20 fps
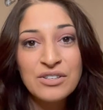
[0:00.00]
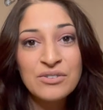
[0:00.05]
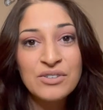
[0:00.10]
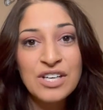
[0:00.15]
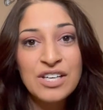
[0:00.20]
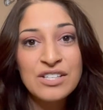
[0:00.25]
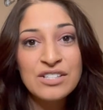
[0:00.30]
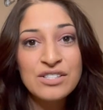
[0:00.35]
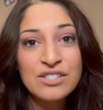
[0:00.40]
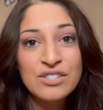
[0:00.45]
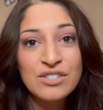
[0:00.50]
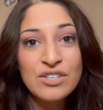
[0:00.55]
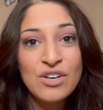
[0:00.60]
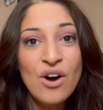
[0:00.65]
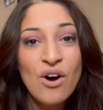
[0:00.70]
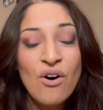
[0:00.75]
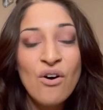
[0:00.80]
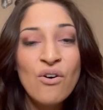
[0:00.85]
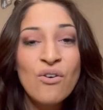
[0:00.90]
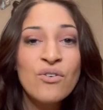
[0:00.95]
is
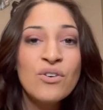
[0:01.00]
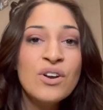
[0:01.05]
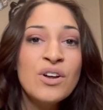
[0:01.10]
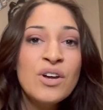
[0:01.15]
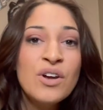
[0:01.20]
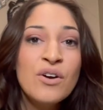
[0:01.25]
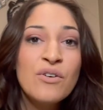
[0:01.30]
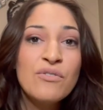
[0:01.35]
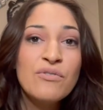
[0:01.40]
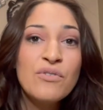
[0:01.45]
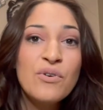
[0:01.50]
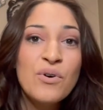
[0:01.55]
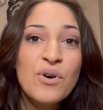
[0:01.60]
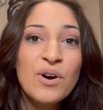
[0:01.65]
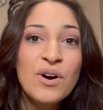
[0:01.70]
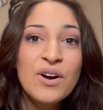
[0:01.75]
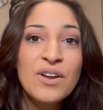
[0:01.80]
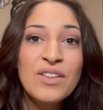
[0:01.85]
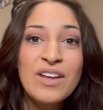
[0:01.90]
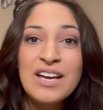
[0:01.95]
known
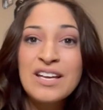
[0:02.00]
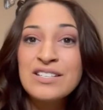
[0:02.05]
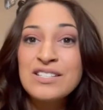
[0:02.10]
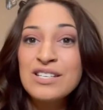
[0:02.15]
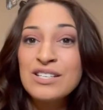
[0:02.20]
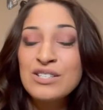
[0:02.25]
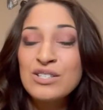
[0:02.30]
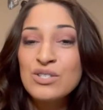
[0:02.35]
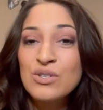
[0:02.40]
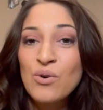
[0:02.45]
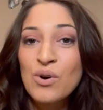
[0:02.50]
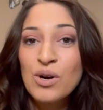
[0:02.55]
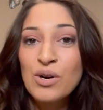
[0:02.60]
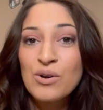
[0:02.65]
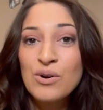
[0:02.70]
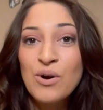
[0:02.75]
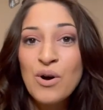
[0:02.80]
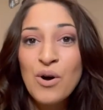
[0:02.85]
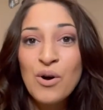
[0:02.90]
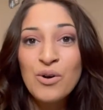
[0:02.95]
for its
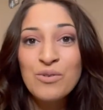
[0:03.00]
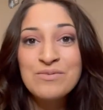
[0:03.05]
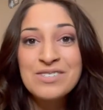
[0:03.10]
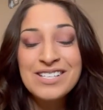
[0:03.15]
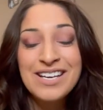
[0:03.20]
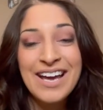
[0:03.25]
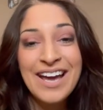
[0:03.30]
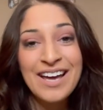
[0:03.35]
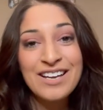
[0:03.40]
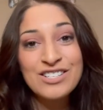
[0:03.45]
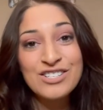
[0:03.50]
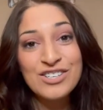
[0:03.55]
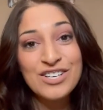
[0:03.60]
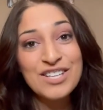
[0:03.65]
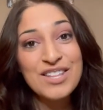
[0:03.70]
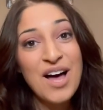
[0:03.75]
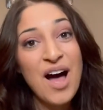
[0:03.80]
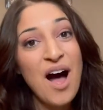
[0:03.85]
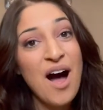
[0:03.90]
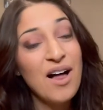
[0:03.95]
historical homes, and
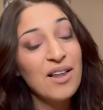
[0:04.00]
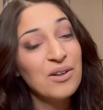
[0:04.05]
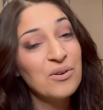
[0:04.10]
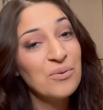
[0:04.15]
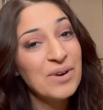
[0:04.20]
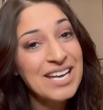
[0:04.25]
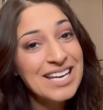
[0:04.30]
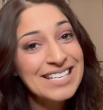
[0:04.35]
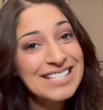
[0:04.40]
during the Halloween